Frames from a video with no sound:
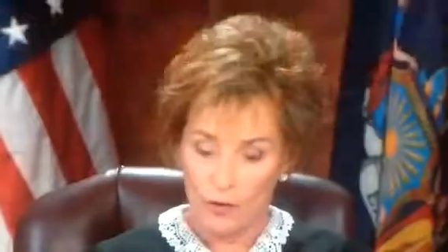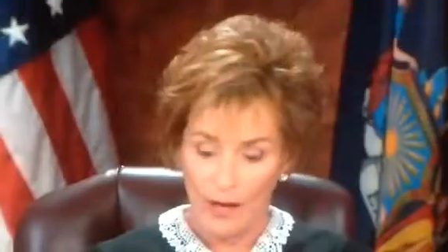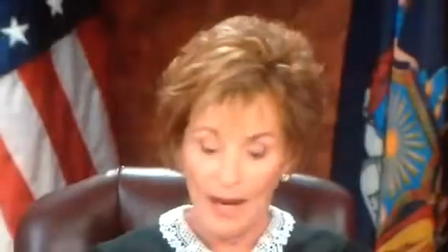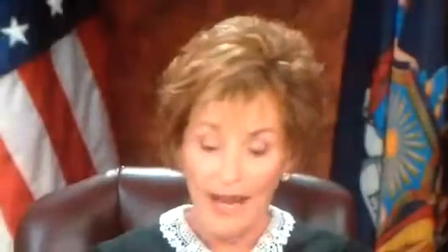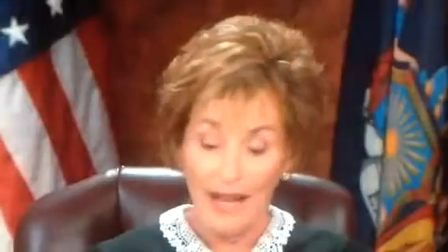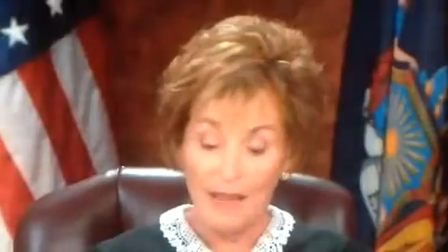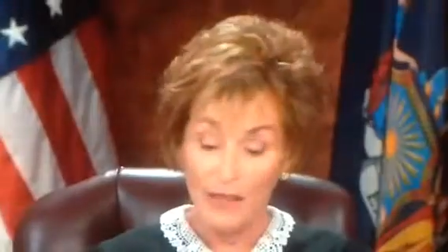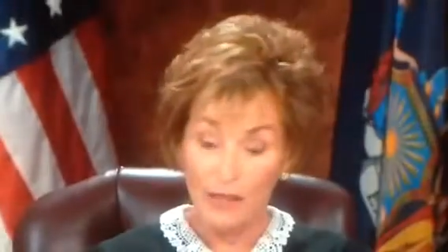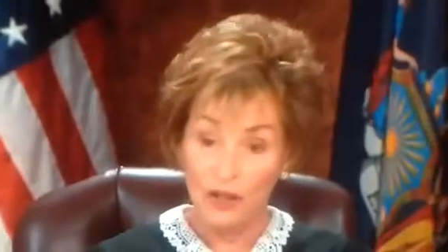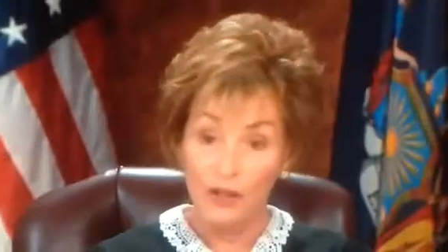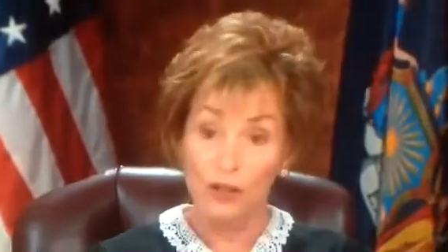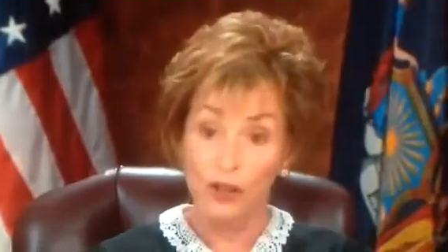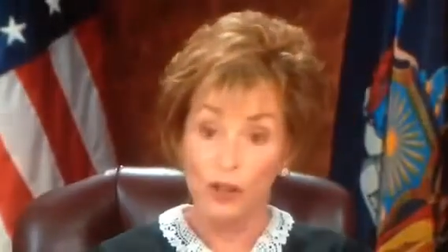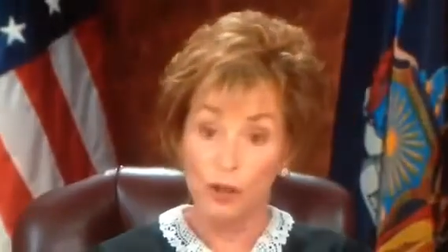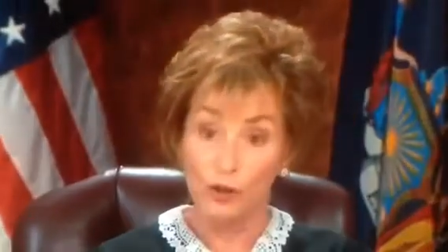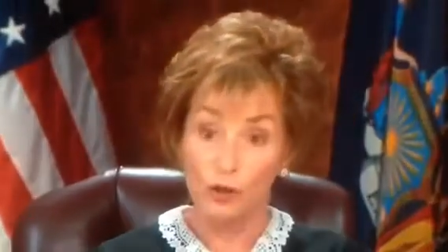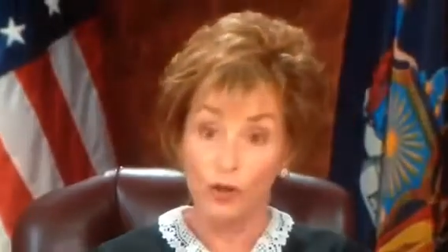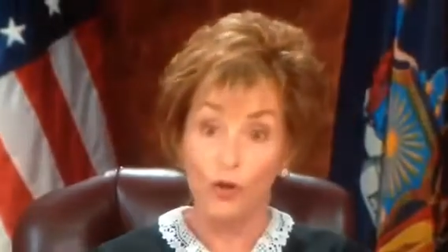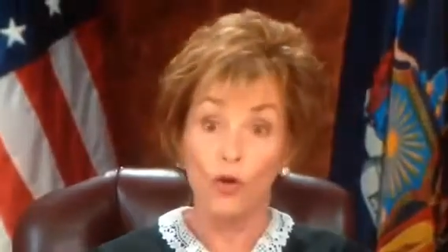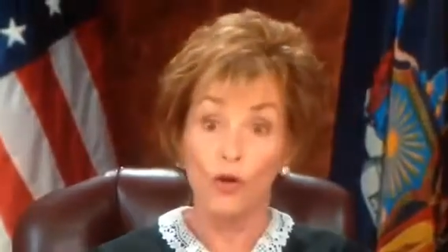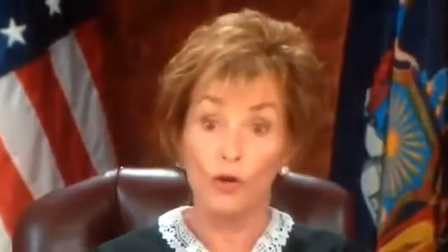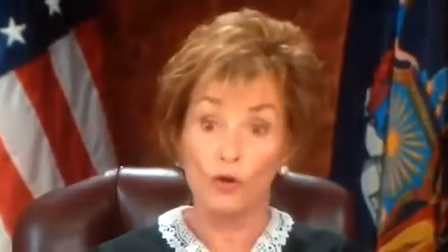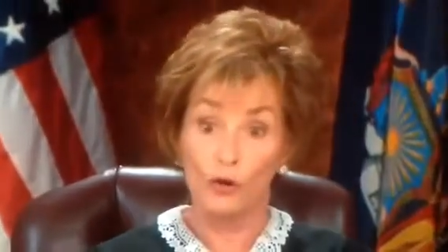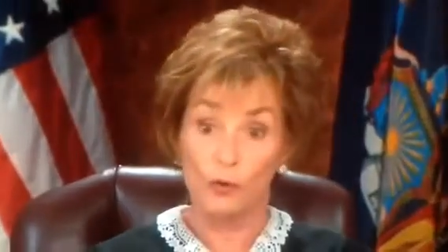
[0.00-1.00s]
and I think she
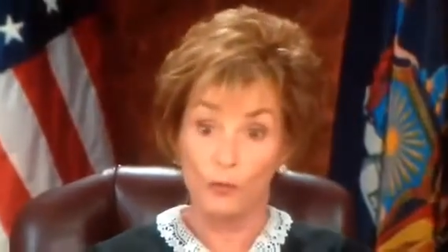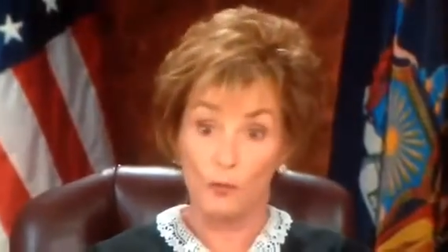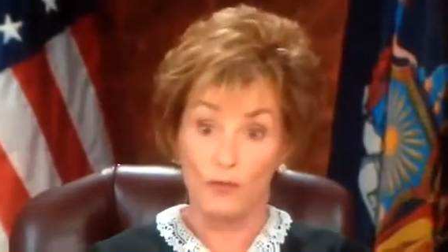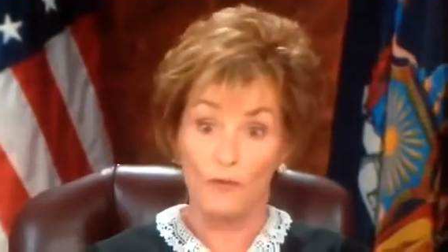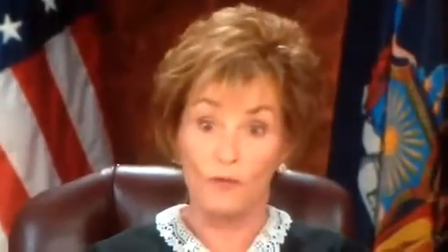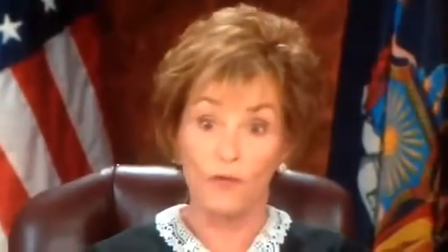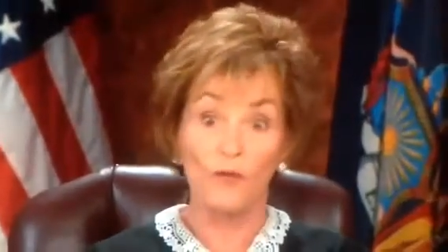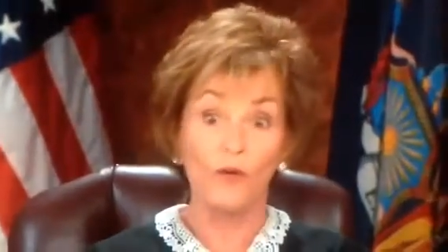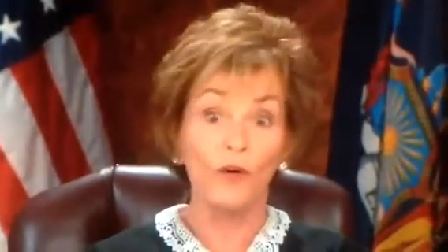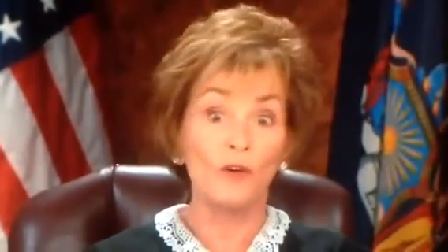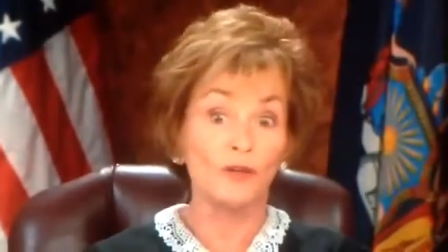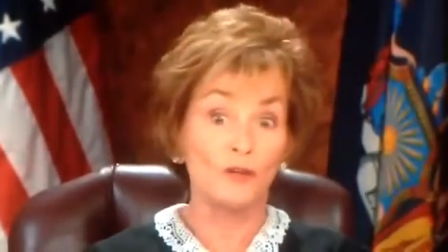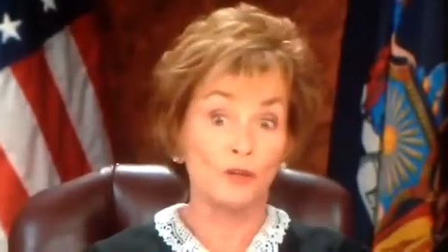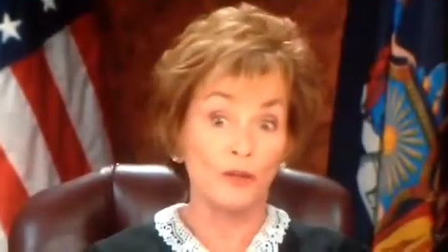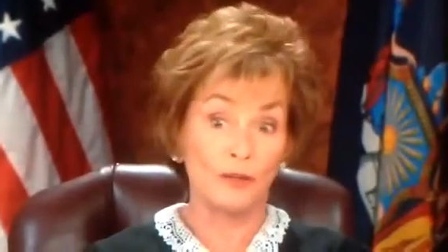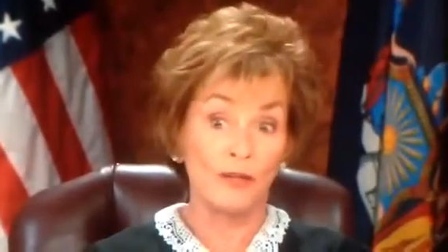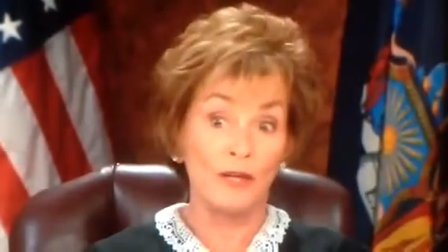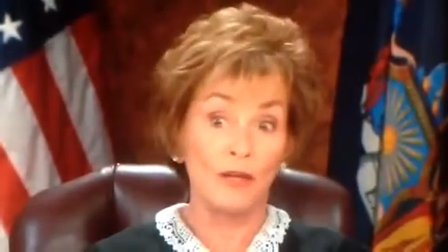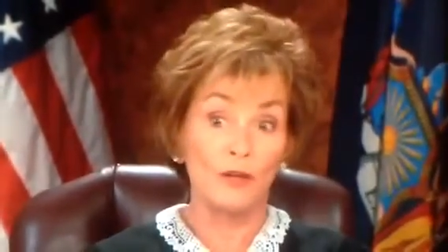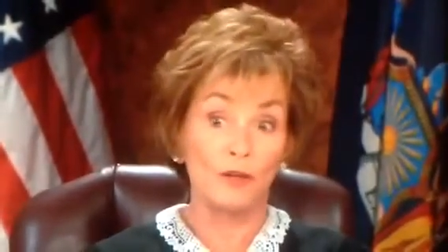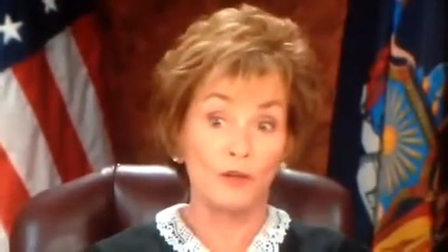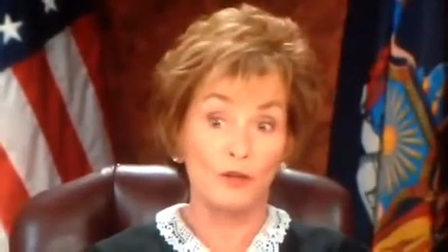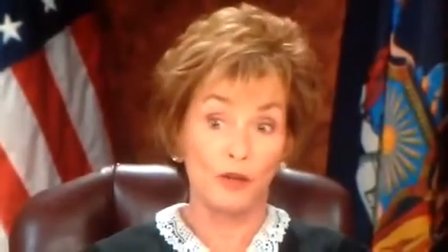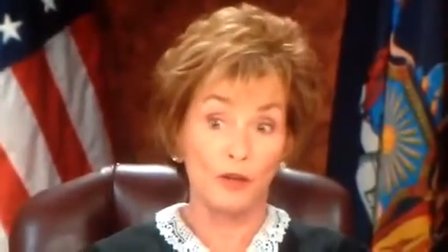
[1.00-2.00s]
called you before to
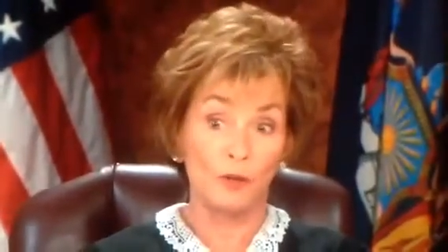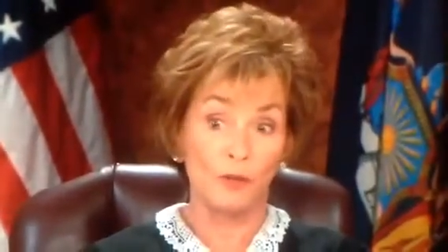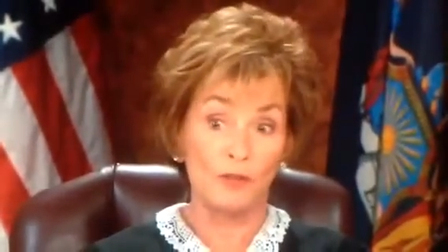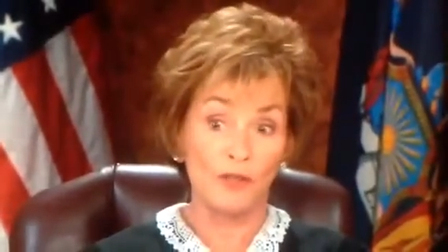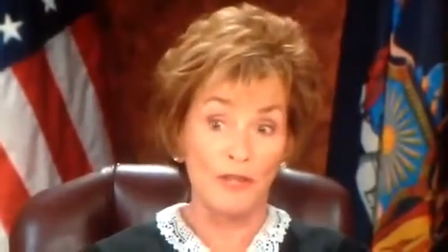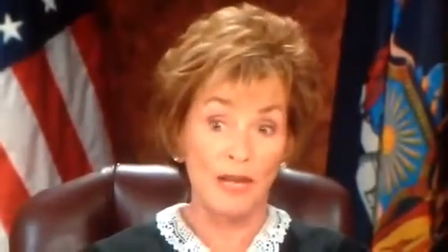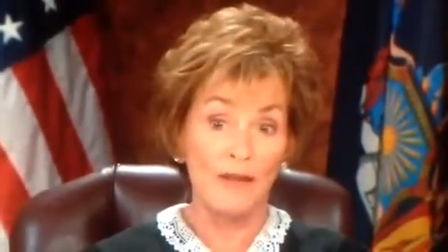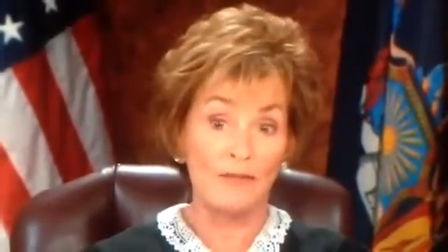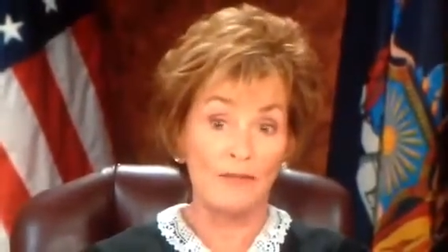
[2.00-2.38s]
tell you she was